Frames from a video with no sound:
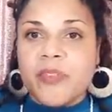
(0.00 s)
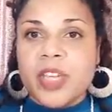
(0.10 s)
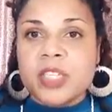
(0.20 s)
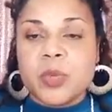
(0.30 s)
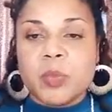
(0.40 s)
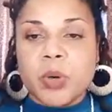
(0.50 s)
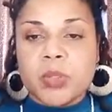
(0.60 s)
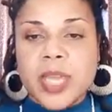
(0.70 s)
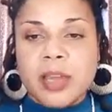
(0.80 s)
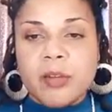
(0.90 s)
Facebook
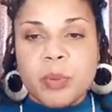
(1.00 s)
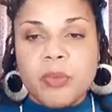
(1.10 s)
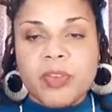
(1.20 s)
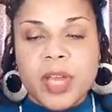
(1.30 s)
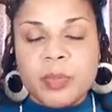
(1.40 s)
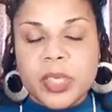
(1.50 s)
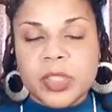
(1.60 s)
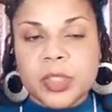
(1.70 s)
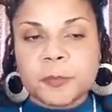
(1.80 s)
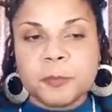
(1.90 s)
profile
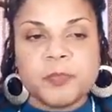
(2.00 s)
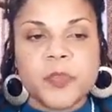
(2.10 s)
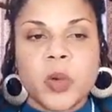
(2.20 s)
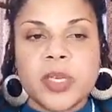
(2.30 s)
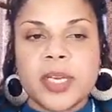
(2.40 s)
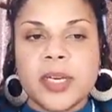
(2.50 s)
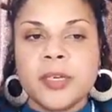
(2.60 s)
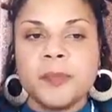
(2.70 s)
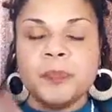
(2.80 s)
picture on there.